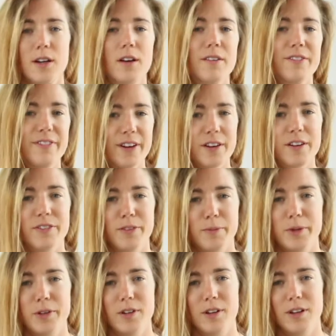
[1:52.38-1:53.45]
are very
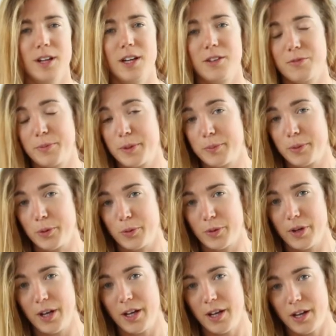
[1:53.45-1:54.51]
familiar. A lot of people
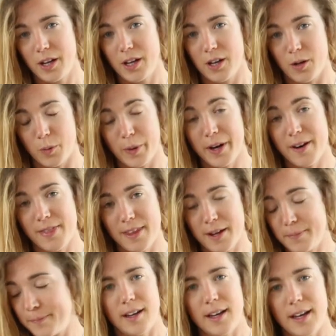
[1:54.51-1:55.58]
wear
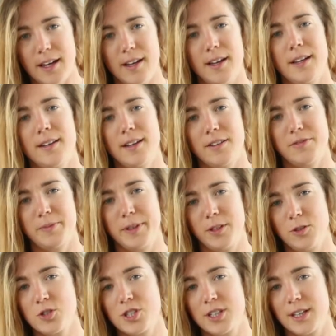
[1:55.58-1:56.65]
them and I've been
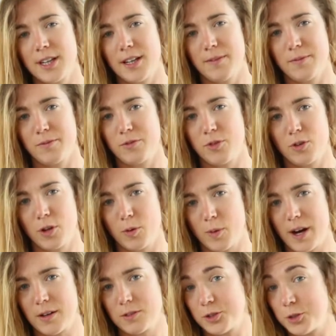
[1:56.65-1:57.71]
using them for
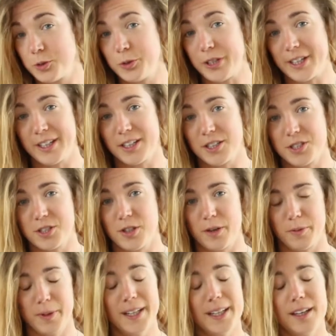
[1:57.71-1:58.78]
around 2 years, so I
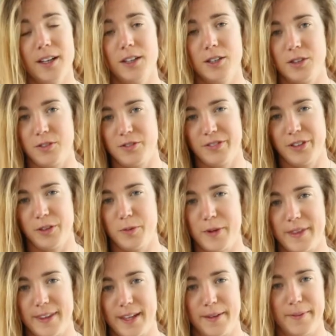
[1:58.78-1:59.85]
really got a good feel
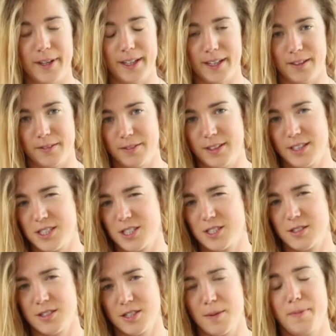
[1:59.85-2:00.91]
with them and it's
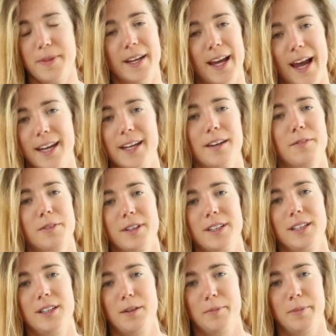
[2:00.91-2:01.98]
something I can really
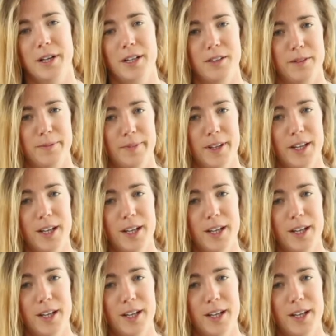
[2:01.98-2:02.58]
compare them